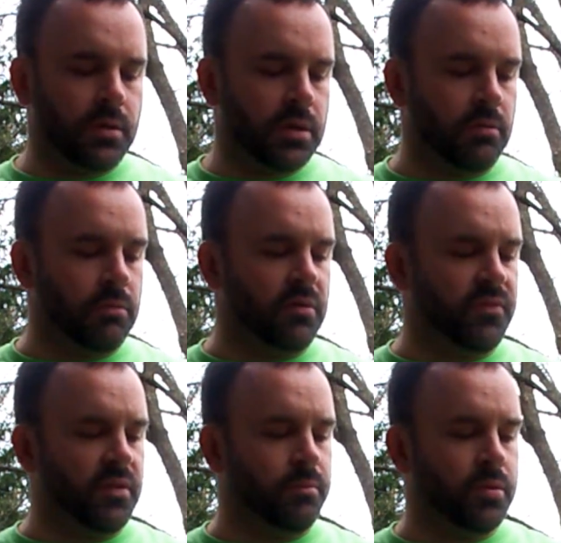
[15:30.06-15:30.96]
Gotta run
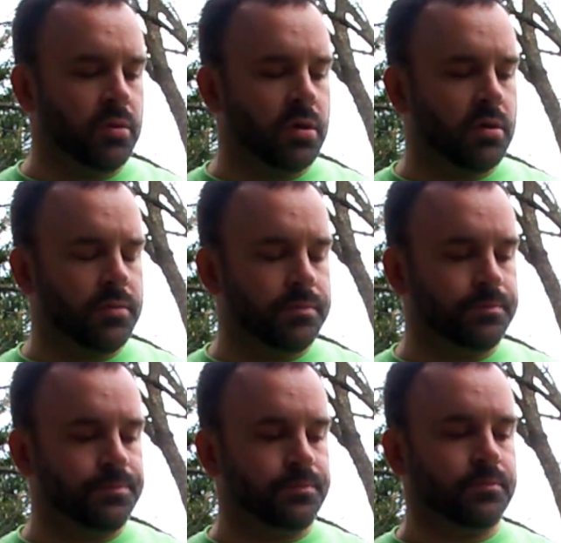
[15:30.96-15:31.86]
for the border.
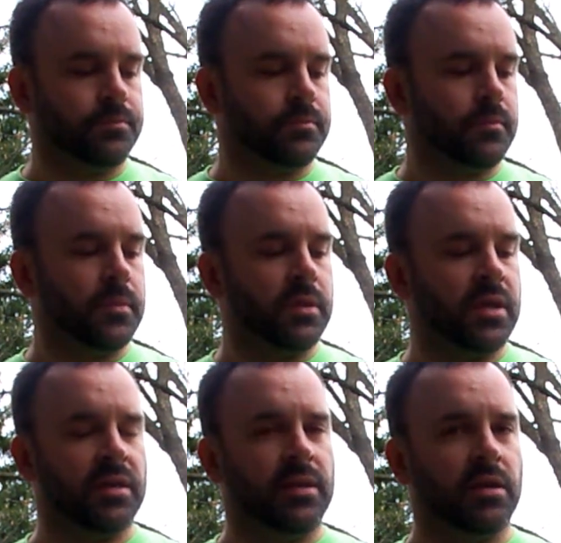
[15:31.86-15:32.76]

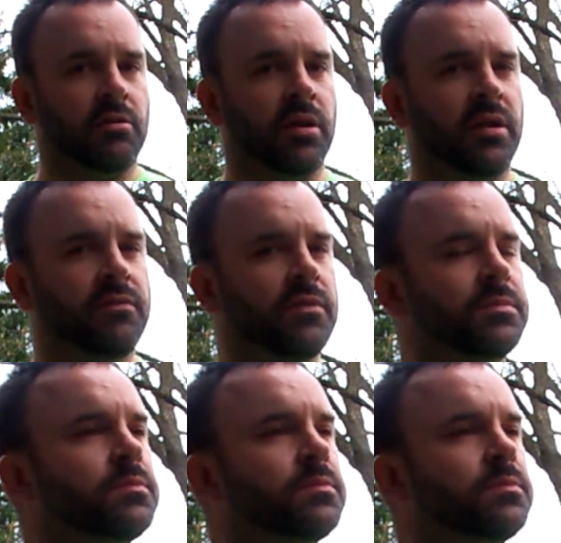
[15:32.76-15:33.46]
Got that crave.